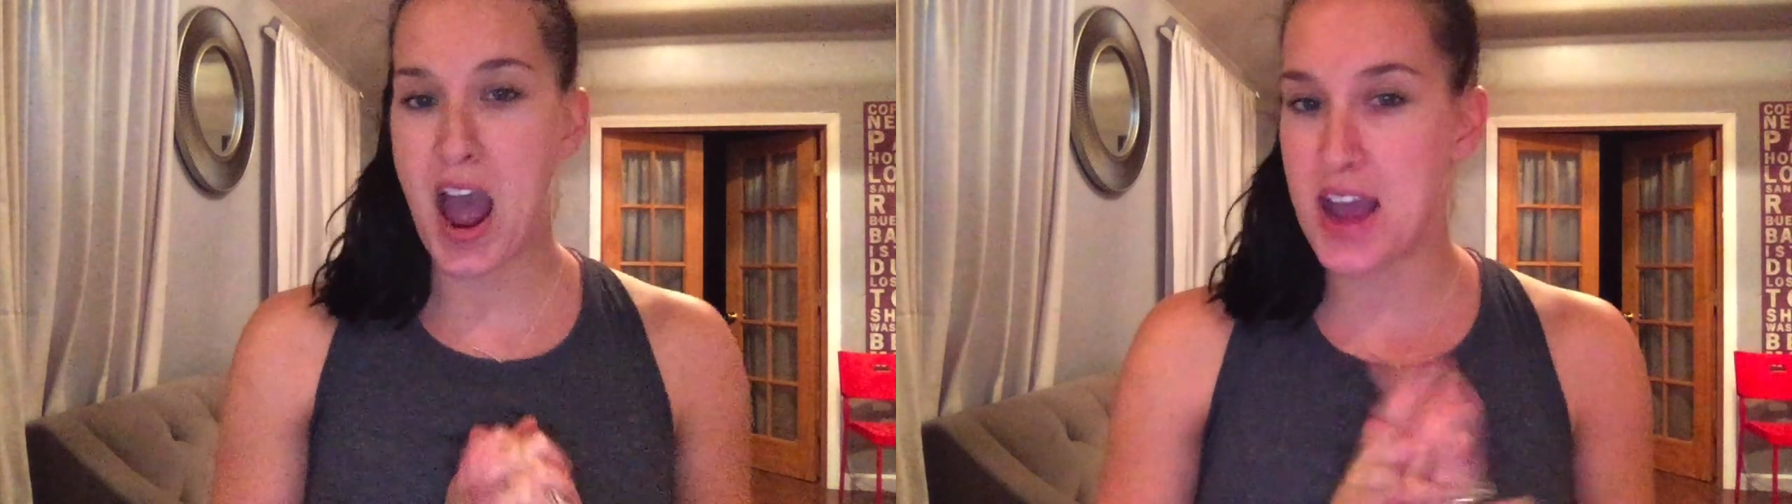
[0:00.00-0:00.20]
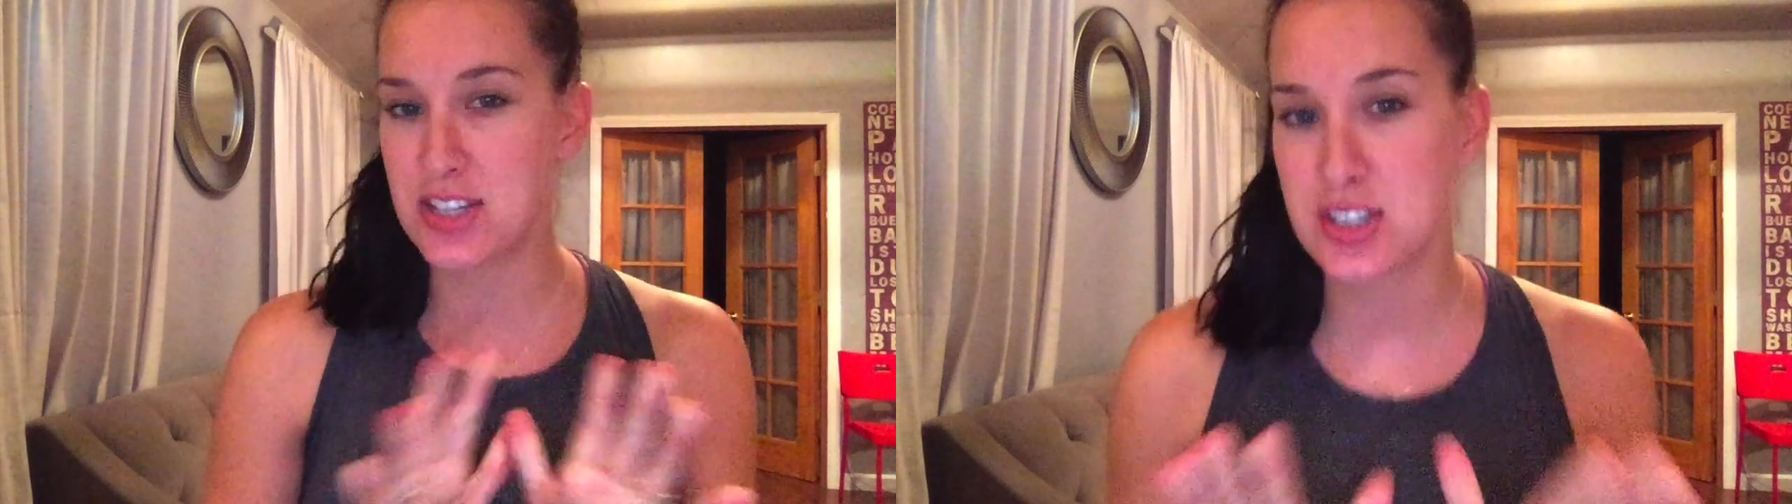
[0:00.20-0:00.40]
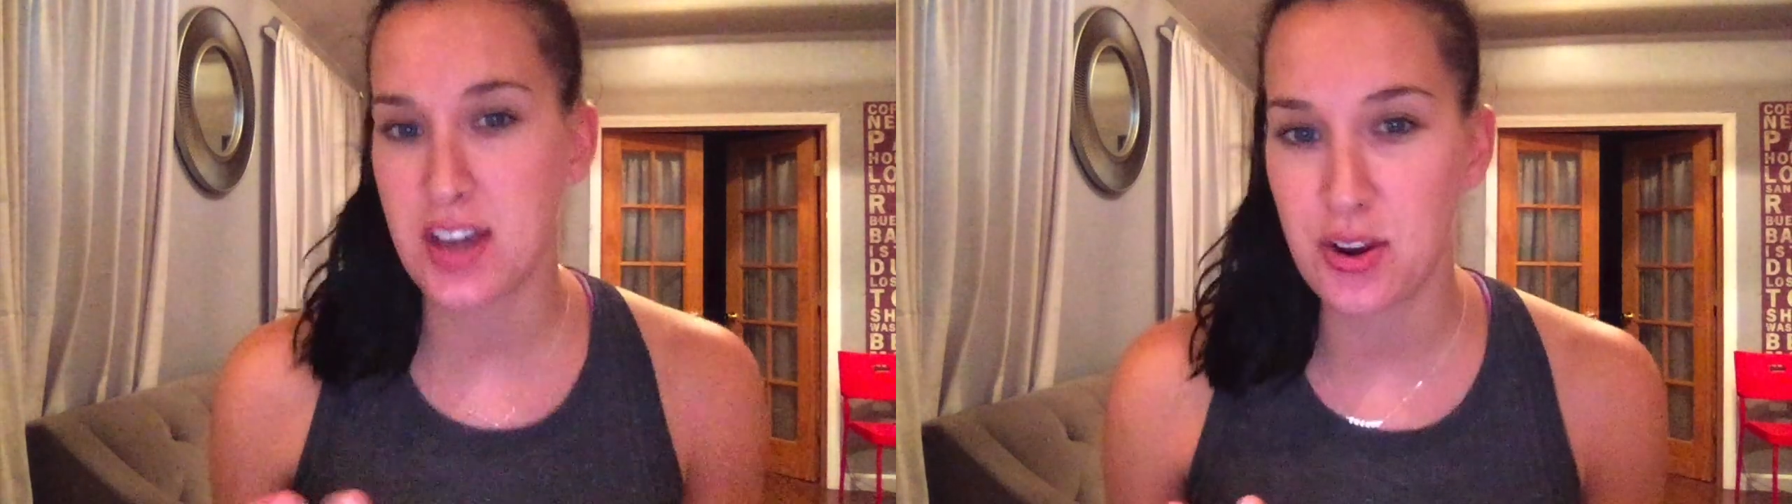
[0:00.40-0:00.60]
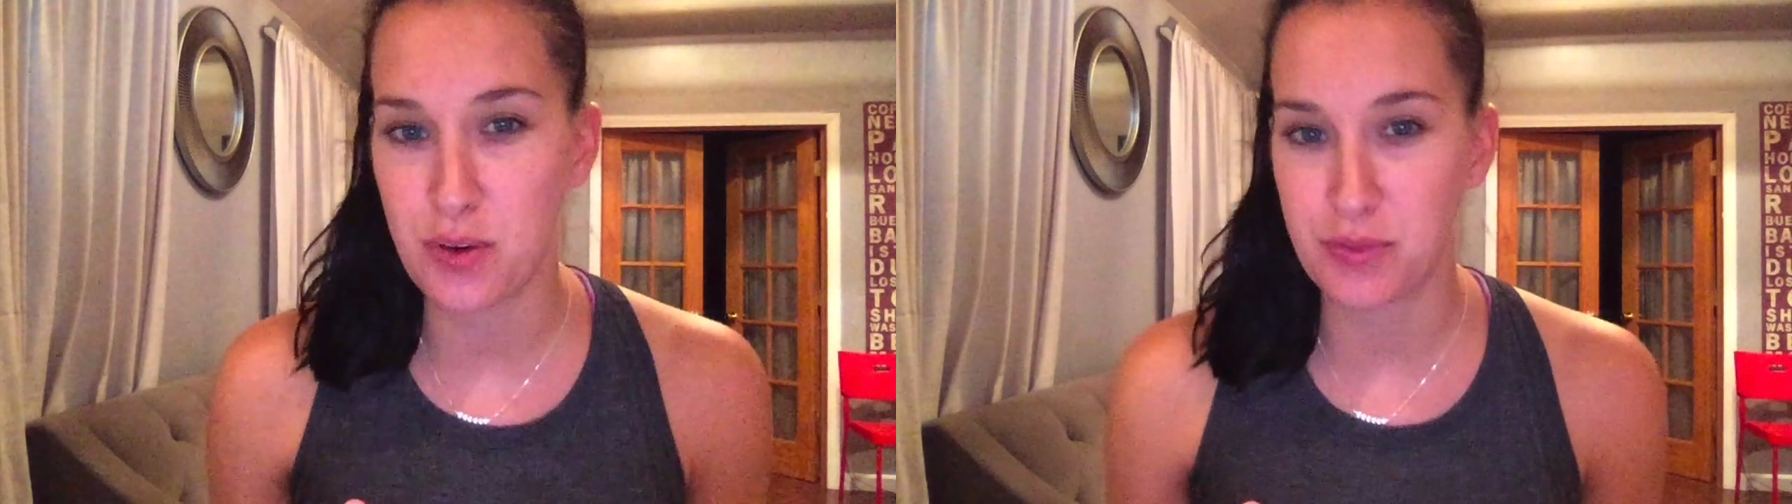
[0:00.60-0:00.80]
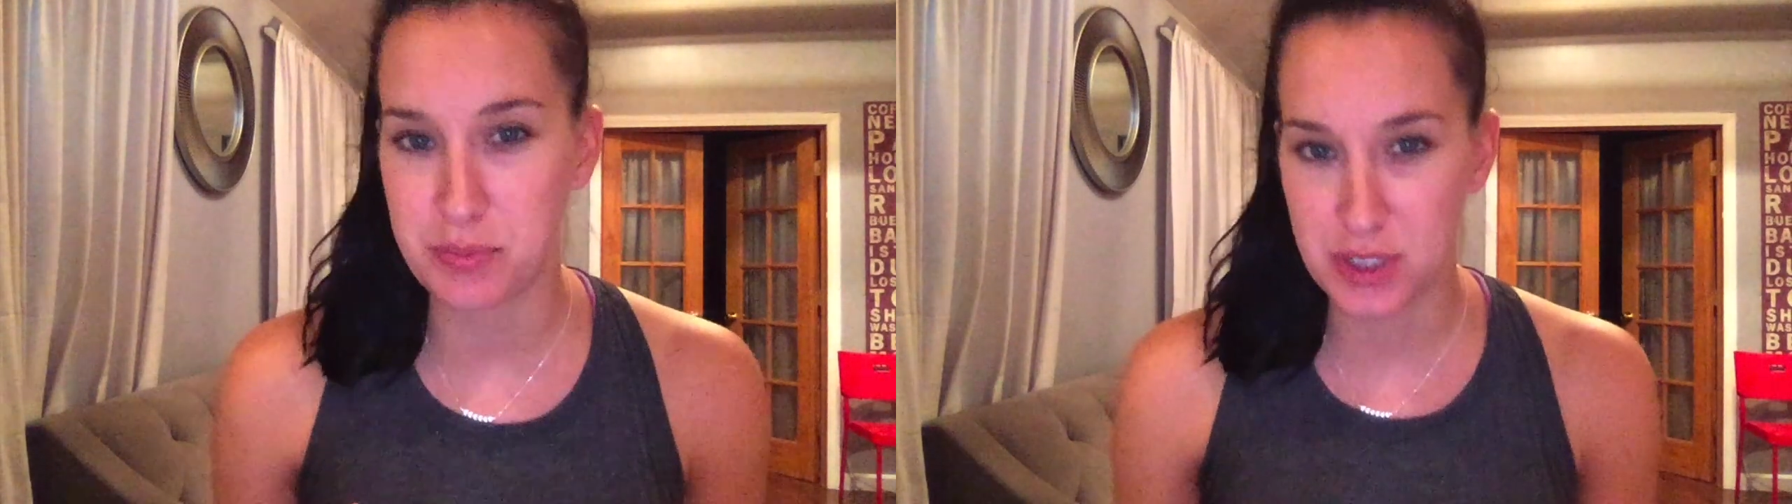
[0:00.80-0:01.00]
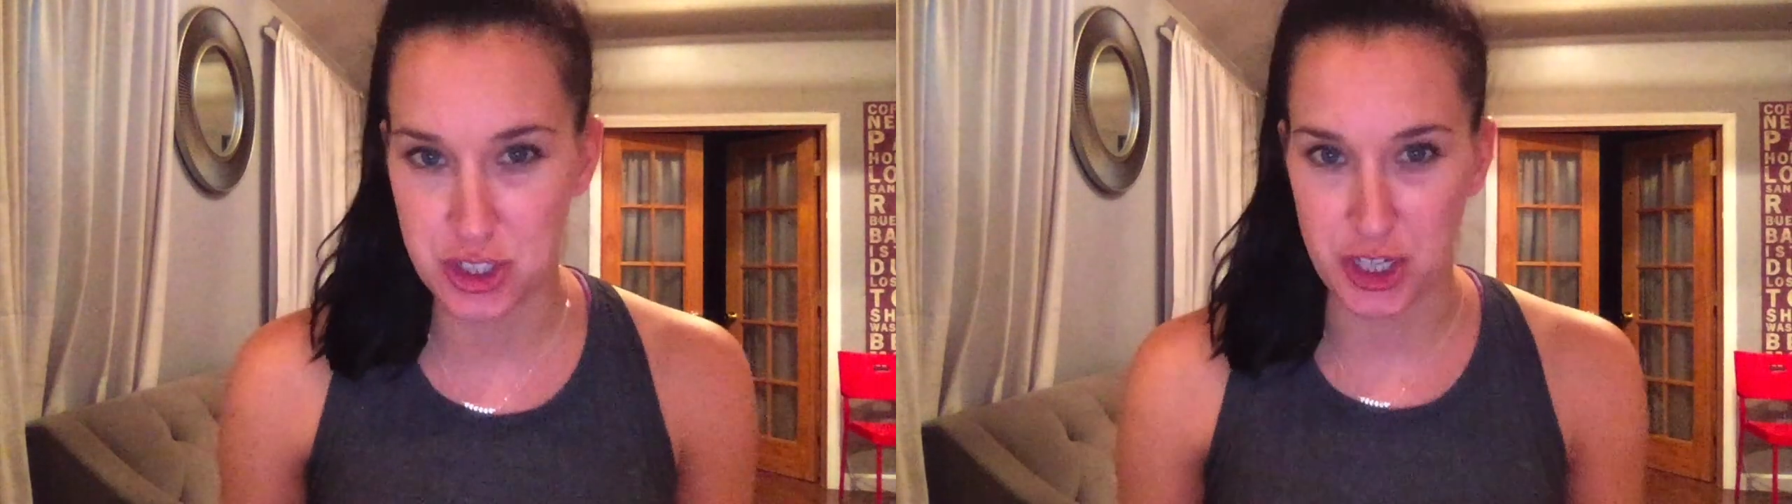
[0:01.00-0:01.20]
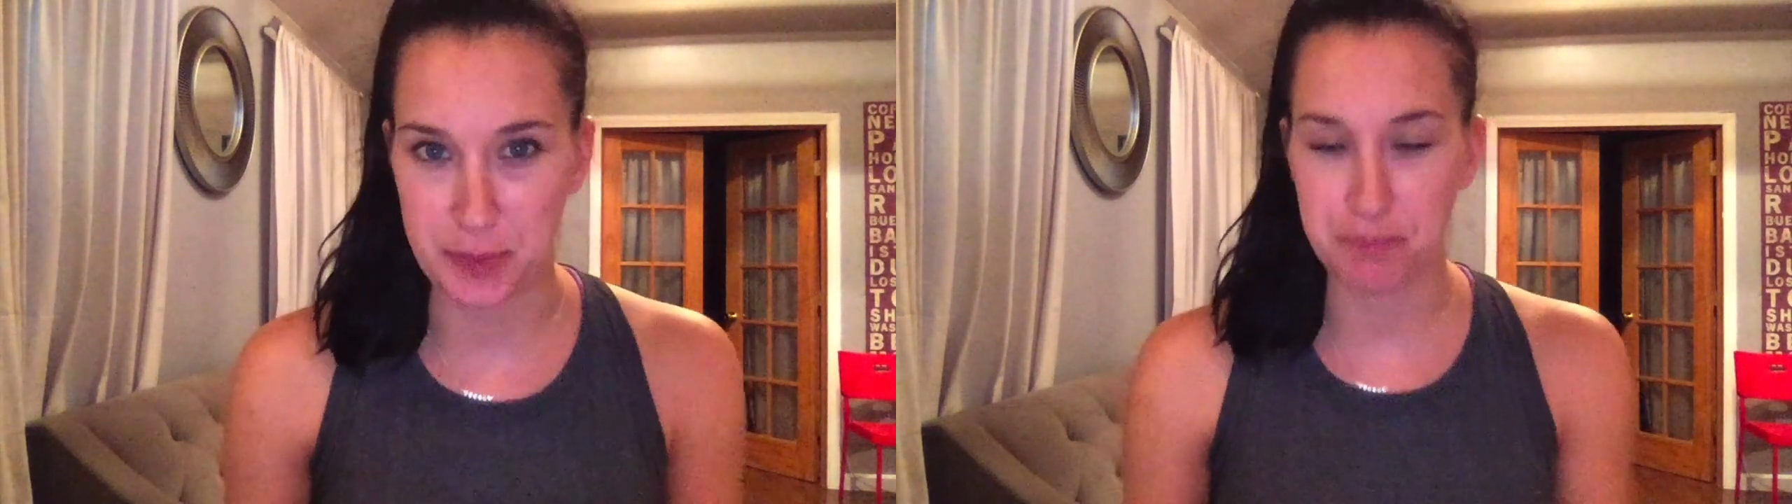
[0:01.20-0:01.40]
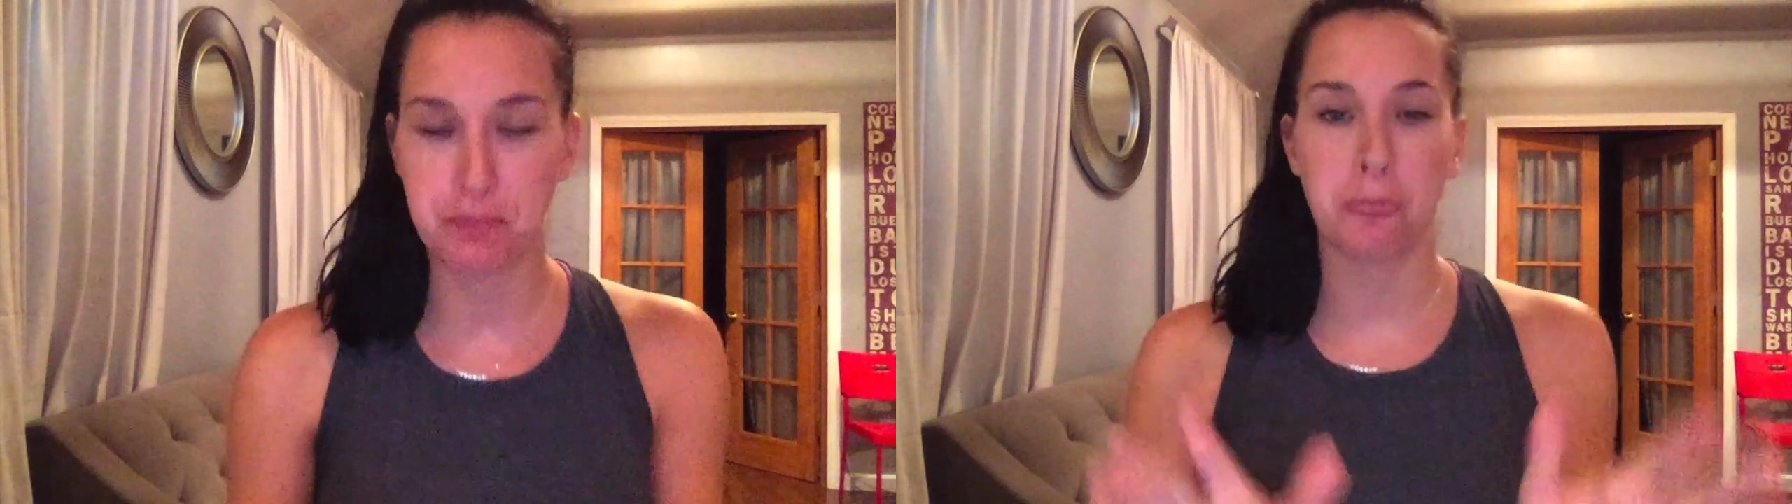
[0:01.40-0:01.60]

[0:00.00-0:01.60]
just got home from the gym.